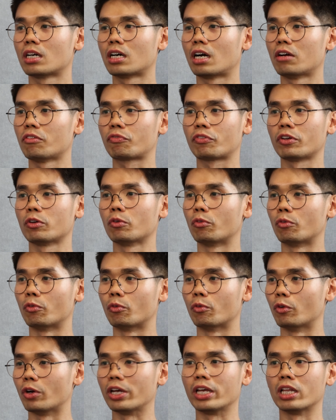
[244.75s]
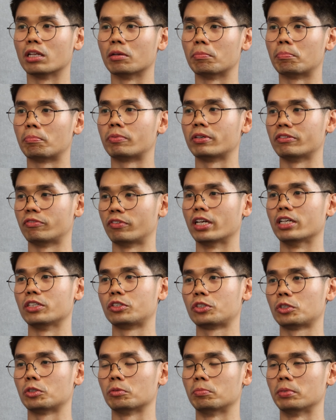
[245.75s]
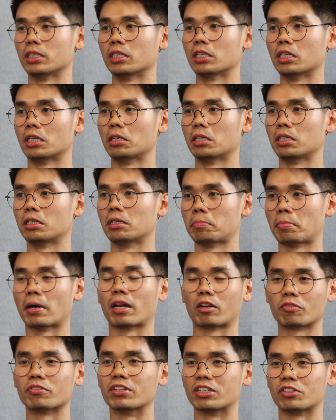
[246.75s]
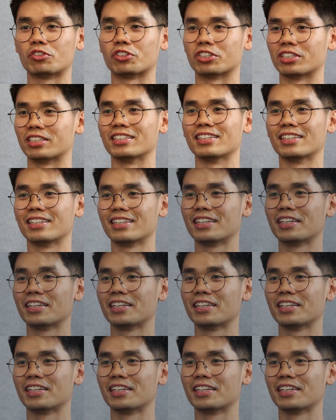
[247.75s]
I feel really privileged to be a part of this journey.